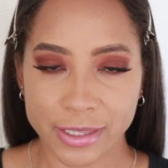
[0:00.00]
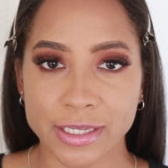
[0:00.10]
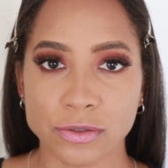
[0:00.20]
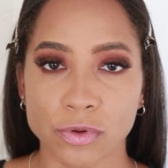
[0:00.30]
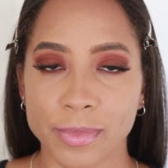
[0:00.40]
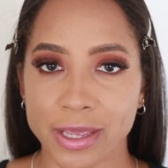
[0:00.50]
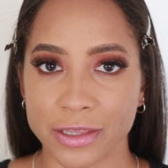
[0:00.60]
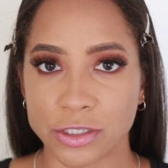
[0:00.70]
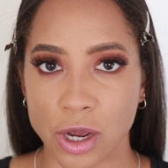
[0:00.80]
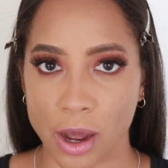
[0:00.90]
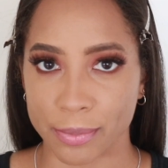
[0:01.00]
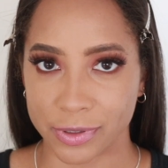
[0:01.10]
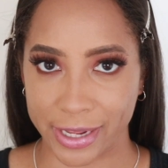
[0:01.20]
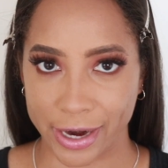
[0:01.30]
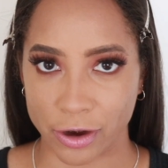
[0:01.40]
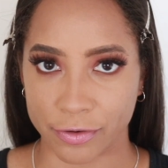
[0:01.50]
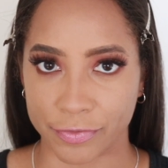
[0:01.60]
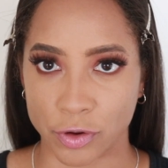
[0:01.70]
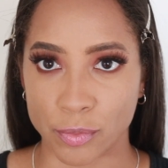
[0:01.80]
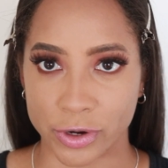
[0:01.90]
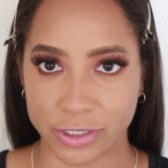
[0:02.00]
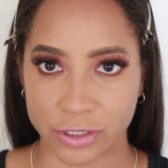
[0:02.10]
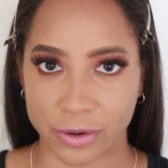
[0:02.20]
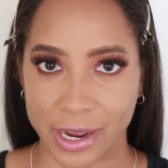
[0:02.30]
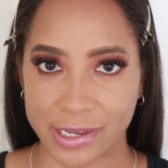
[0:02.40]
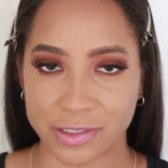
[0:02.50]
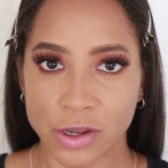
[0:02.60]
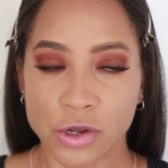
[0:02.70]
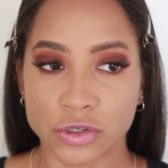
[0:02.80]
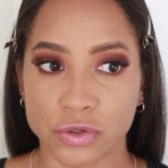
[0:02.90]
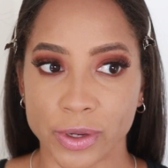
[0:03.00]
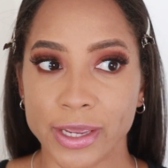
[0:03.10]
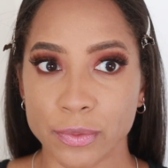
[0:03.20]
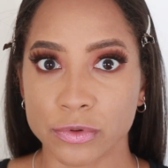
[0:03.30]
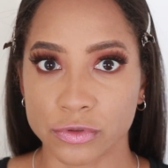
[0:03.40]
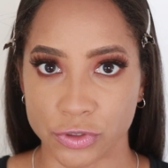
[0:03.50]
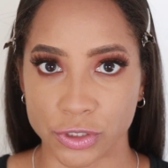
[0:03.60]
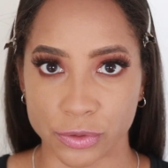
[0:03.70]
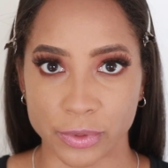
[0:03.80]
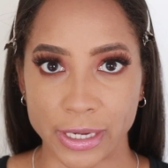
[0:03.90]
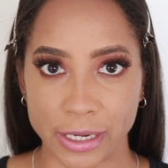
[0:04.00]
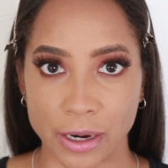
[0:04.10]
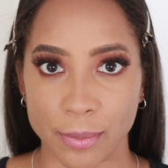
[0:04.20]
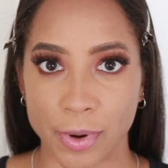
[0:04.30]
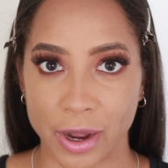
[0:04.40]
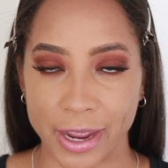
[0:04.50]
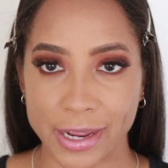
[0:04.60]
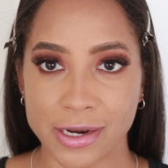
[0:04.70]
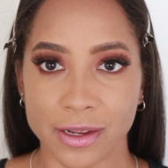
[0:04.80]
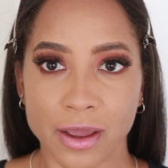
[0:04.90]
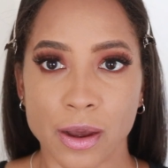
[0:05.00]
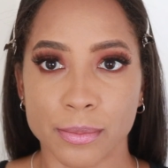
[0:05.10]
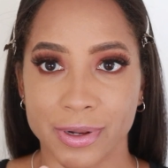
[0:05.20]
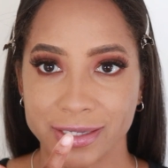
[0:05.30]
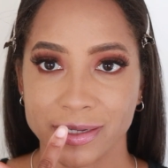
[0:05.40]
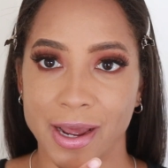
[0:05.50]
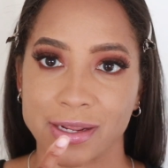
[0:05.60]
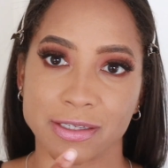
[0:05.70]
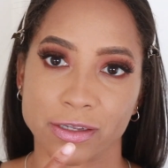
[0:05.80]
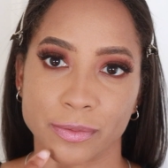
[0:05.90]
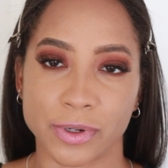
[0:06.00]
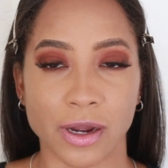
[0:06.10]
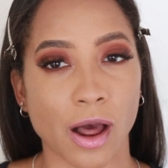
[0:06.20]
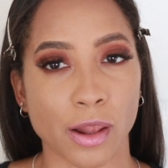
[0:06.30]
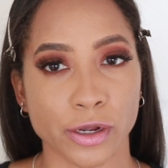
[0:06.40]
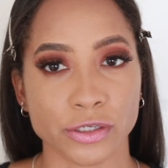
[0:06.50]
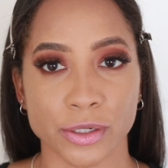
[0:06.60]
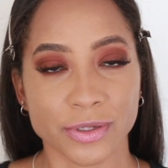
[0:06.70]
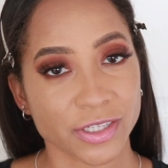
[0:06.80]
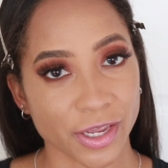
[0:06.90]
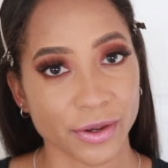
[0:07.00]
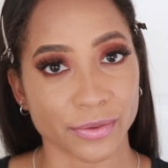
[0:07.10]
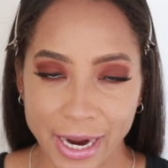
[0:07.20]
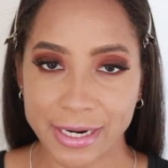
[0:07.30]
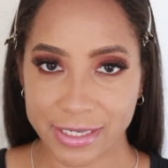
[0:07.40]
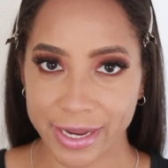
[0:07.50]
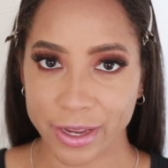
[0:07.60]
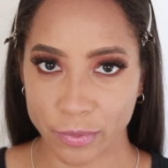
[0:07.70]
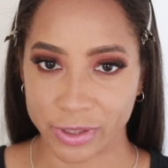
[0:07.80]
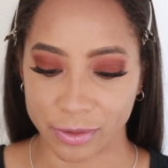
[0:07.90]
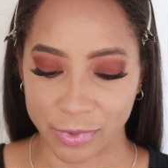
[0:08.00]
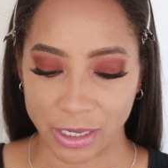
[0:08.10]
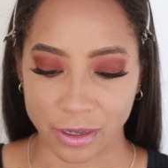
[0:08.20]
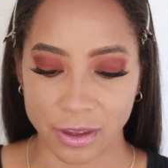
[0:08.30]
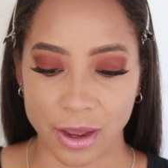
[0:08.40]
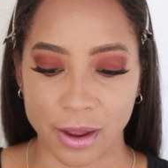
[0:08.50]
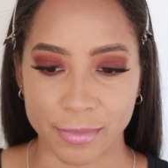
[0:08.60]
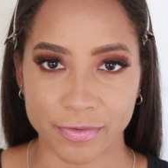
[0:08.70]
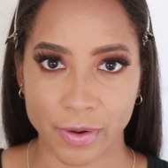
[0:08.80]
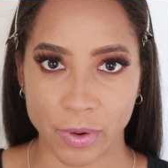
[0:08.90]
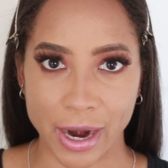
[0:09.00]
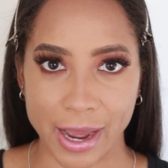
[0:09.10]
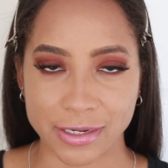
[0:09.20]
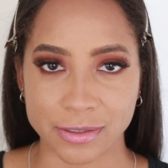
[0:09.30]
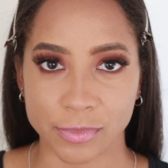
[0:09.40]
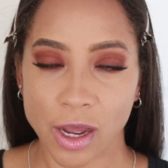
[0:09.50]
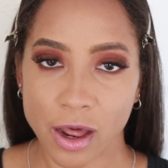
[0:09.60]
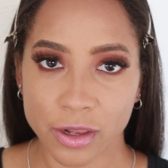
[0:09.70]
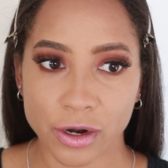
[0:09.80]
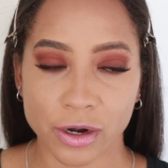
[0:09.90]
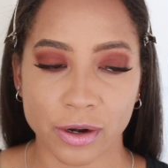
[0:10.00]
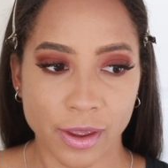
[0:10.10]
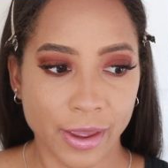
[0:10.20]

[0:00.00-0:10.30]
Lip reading: This will make the top layer feel moisturized, so it will do in a bind, plus it adds a little bit of color, so it's cute. I take it with me if I want to add some color,